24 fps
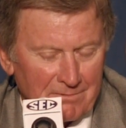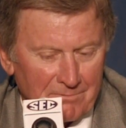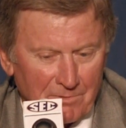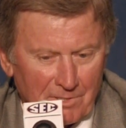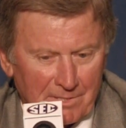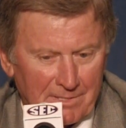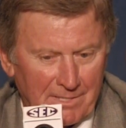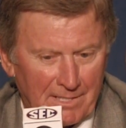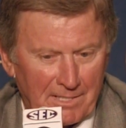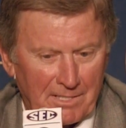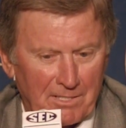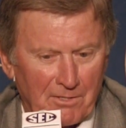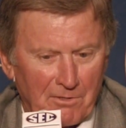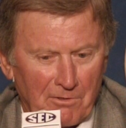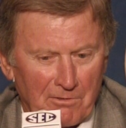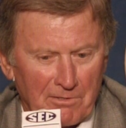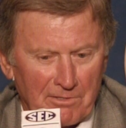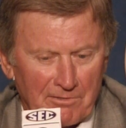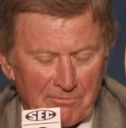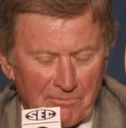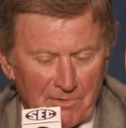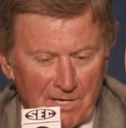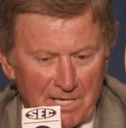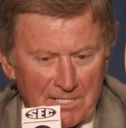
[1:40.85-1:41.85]
what they call
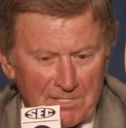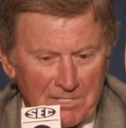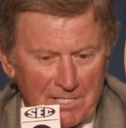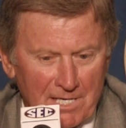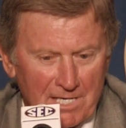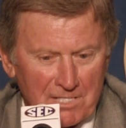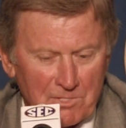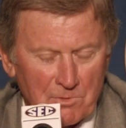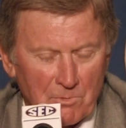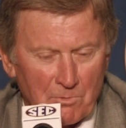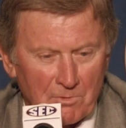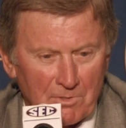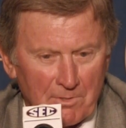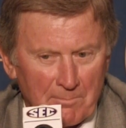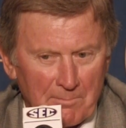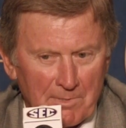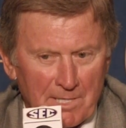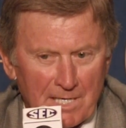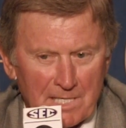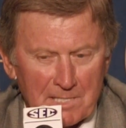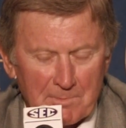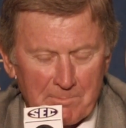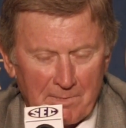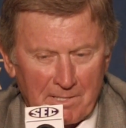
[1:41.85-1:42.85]
their franchise
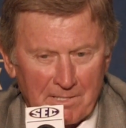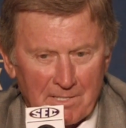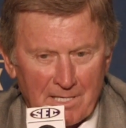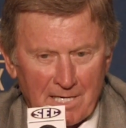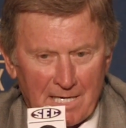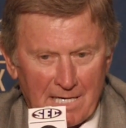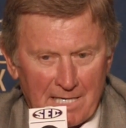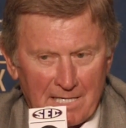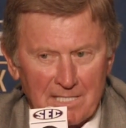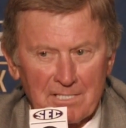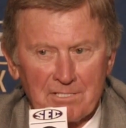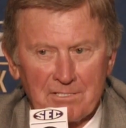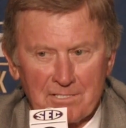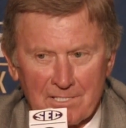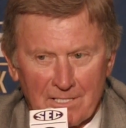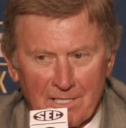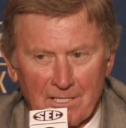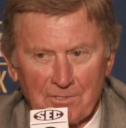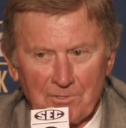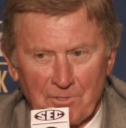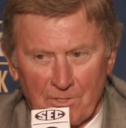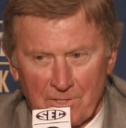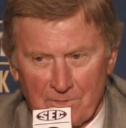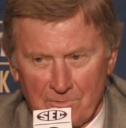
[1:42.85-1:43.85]
quarterbacks. But in college,
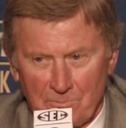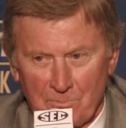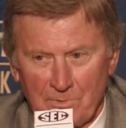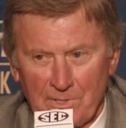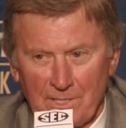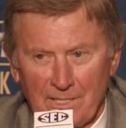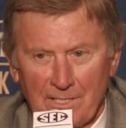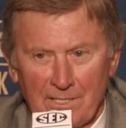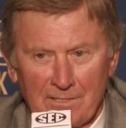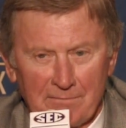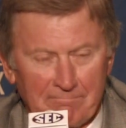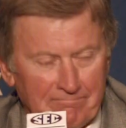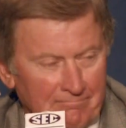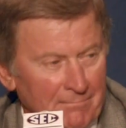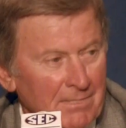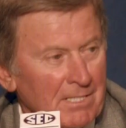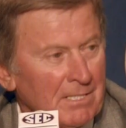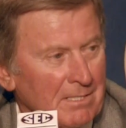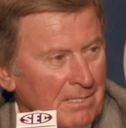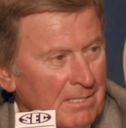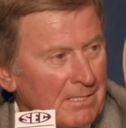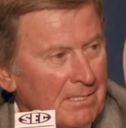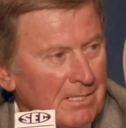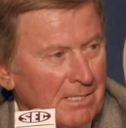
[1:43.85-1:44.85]
uh, you can win
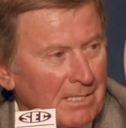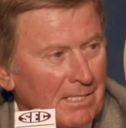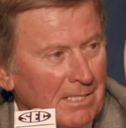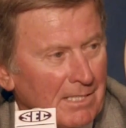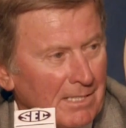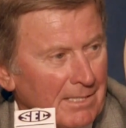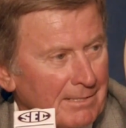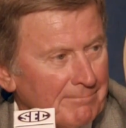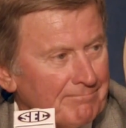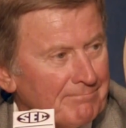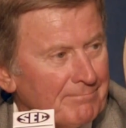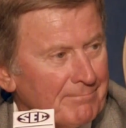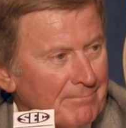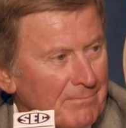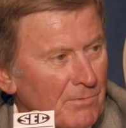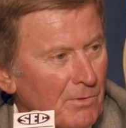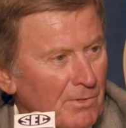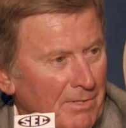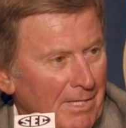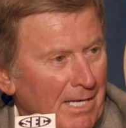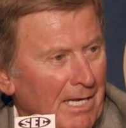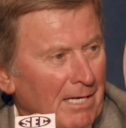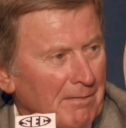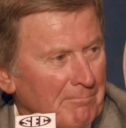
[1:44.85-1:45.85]
uh,
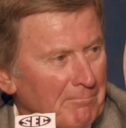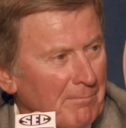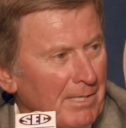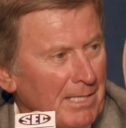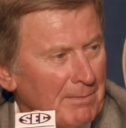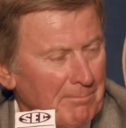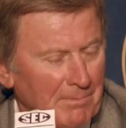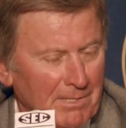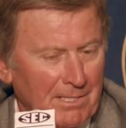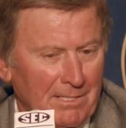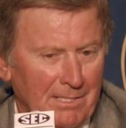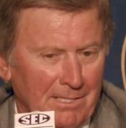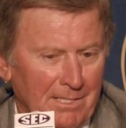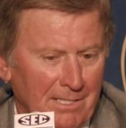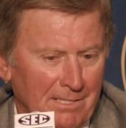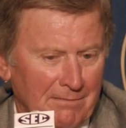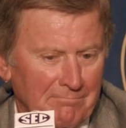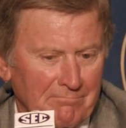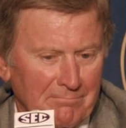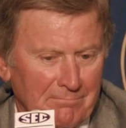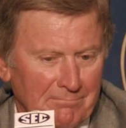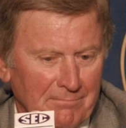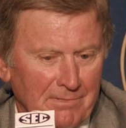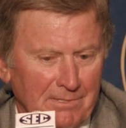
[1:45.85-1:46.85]
without maybe uh,
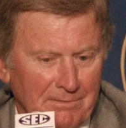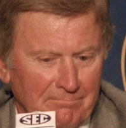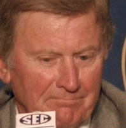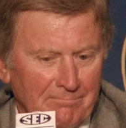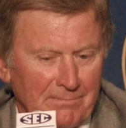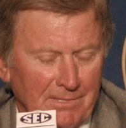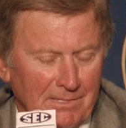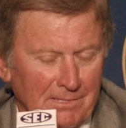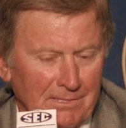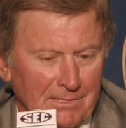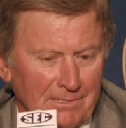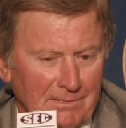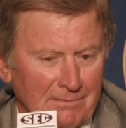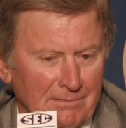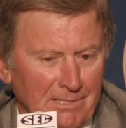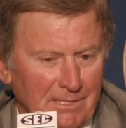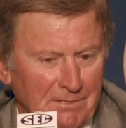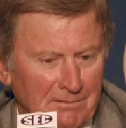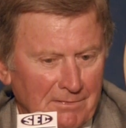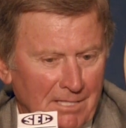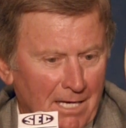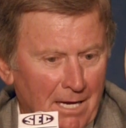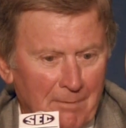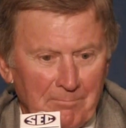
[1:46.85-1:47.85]
a, a,
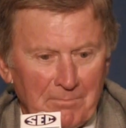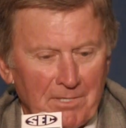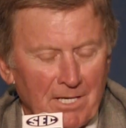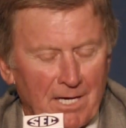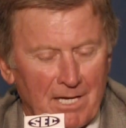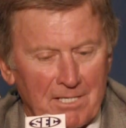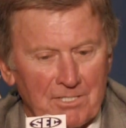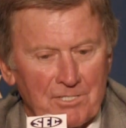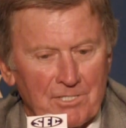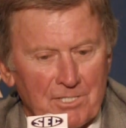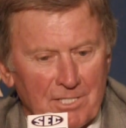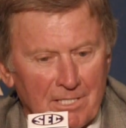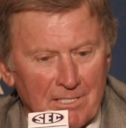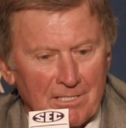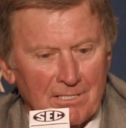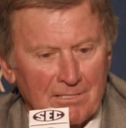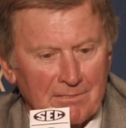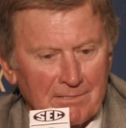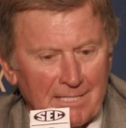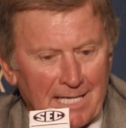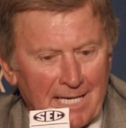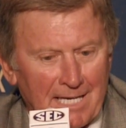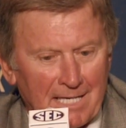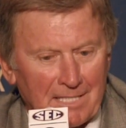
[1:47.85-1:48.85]
a top-notch
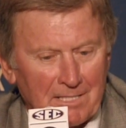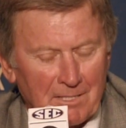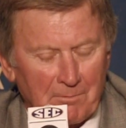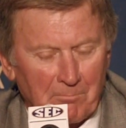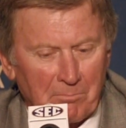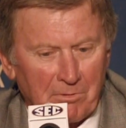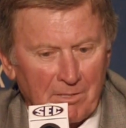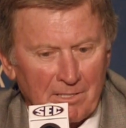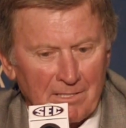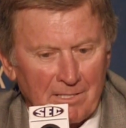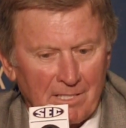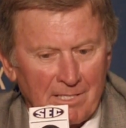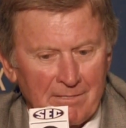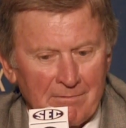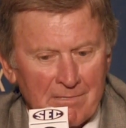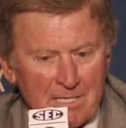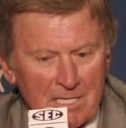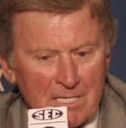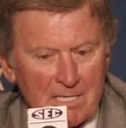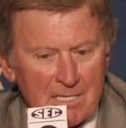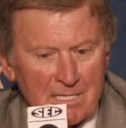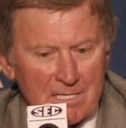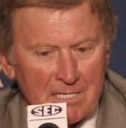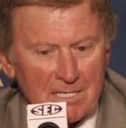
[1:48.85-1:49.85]
uh, guy completely.
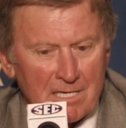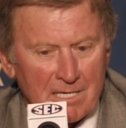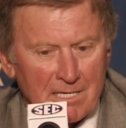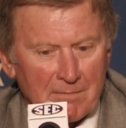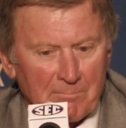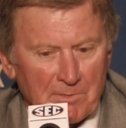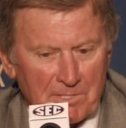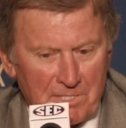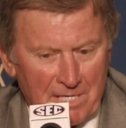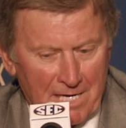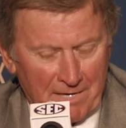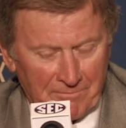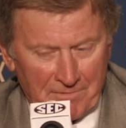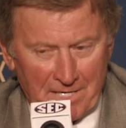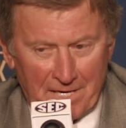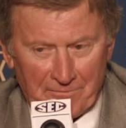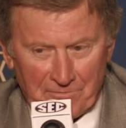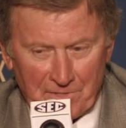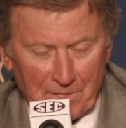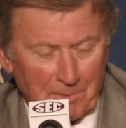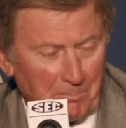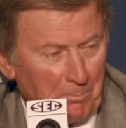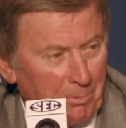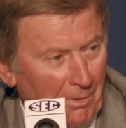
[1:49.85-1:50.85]
but you have to
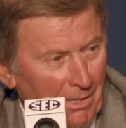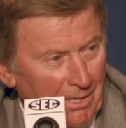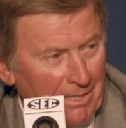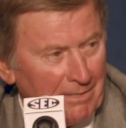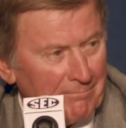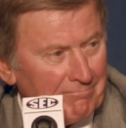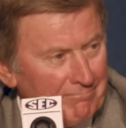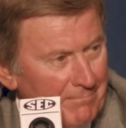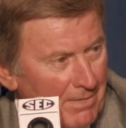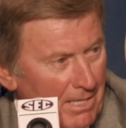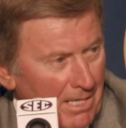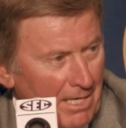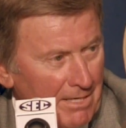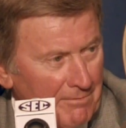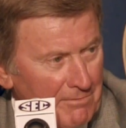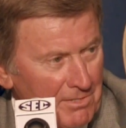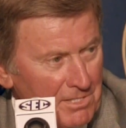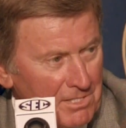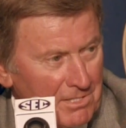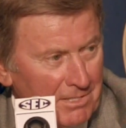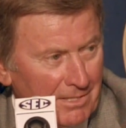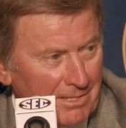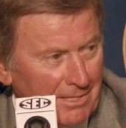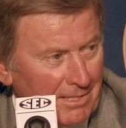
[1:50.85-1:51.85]
have good play,
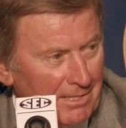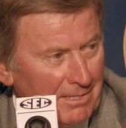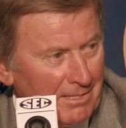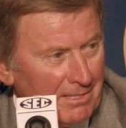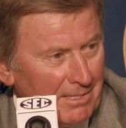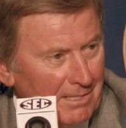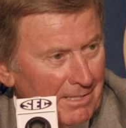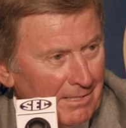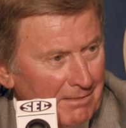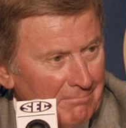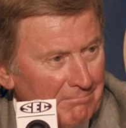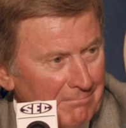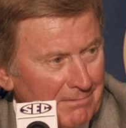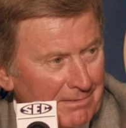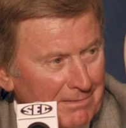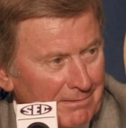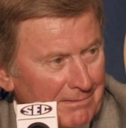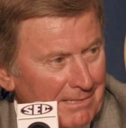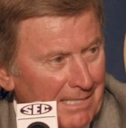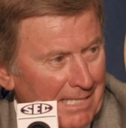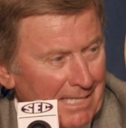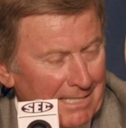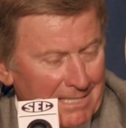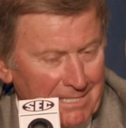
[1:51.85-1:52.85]
obviously, and
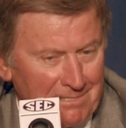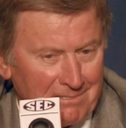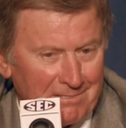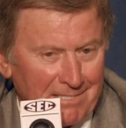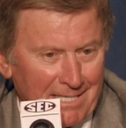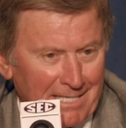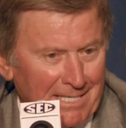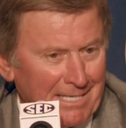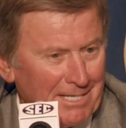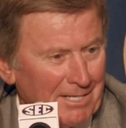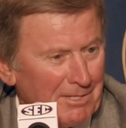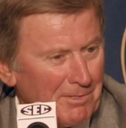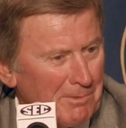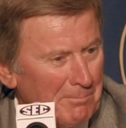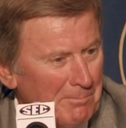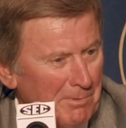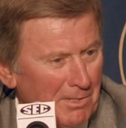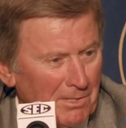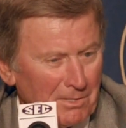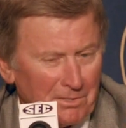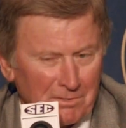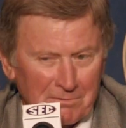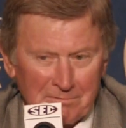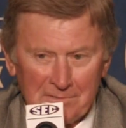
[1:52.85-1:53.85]
guy has to take care of the
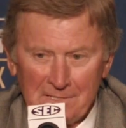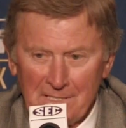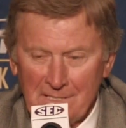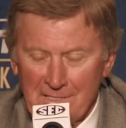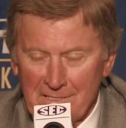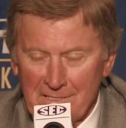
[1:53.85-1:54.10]
ball,